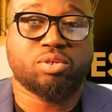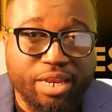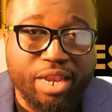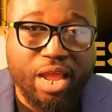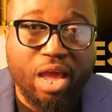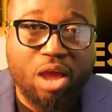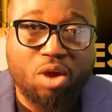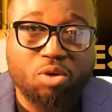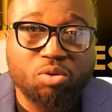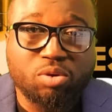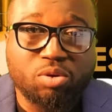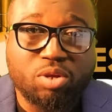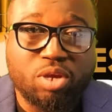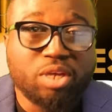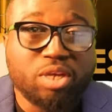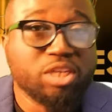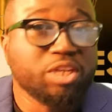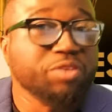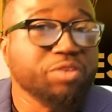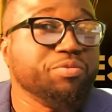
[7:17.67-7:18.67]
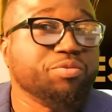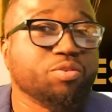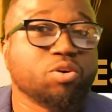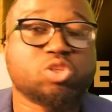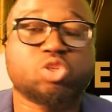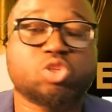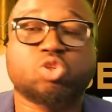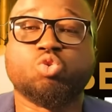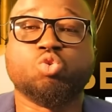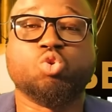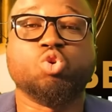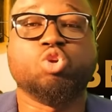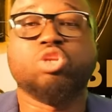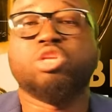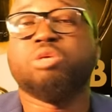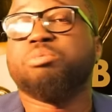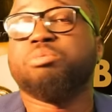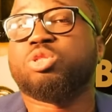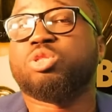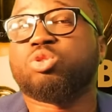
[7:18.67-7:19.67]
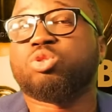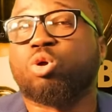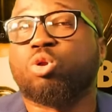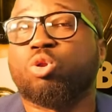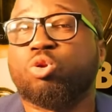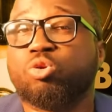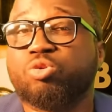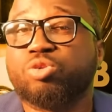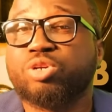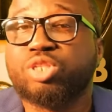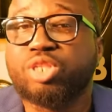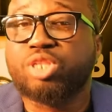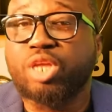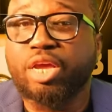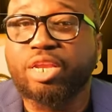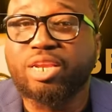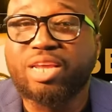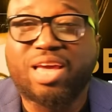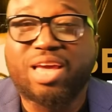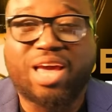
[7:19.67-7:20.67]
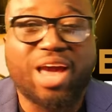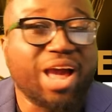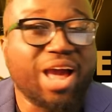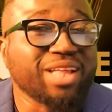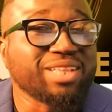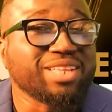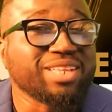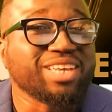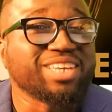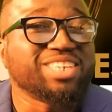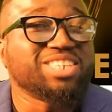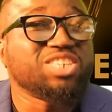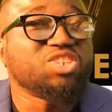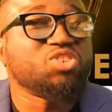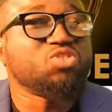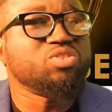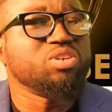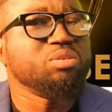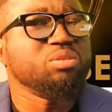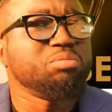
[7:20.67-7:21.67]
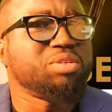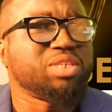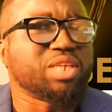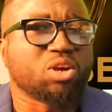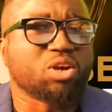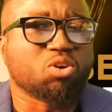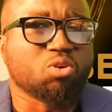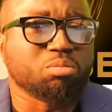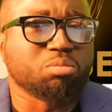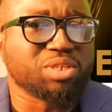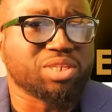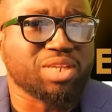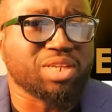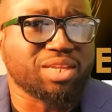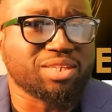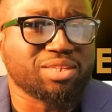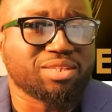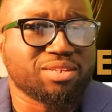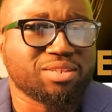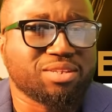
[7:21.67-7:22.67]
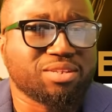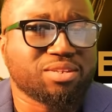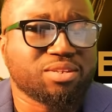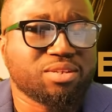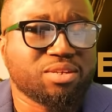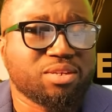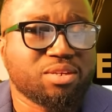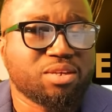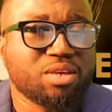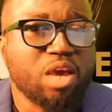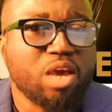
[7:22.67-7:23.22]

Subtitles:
Now, divorce could only be tolerated at extreme circumstances.